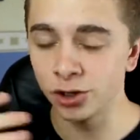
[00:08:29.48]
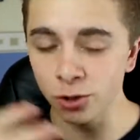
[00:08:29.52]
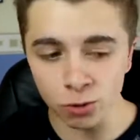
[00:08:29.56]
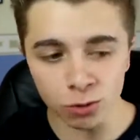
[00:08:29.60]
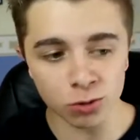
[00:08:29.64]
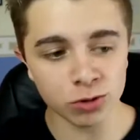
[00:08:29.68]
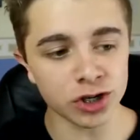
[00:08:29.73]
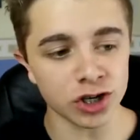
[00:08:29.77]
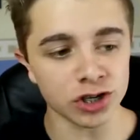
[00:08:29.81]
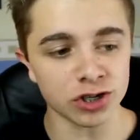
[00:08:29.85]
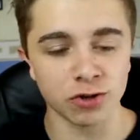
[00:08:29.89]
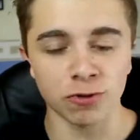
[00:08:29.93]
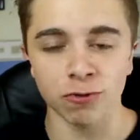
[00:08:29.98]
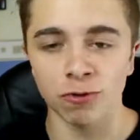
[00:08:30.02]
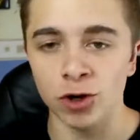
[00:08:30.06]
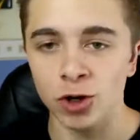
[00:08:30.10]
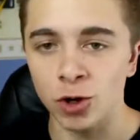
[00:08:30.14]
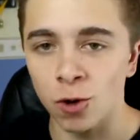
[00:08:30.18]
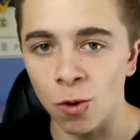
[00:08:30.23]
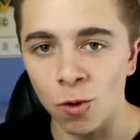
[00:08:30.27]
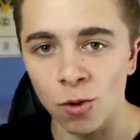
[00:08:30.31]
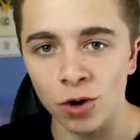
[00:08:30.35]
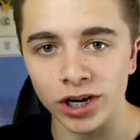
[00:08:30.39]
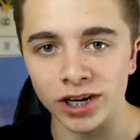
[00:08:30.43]
To do just the
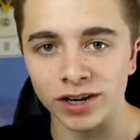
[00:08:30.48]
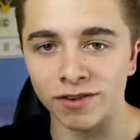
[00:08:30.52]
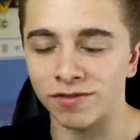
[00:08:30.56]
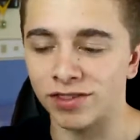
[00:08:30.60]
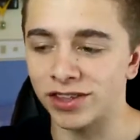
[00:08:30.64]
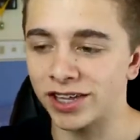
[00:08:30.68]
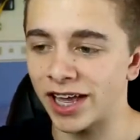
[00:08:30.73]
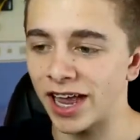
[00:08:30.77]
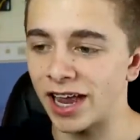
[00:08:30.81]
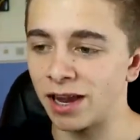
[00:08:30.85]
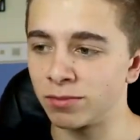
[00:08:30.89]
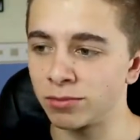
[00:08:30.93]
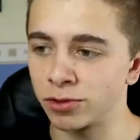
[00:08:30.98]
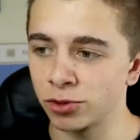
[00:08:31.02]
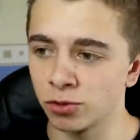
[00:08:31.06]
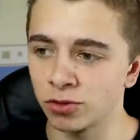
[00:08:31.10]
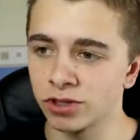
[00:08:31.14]
recording of the games,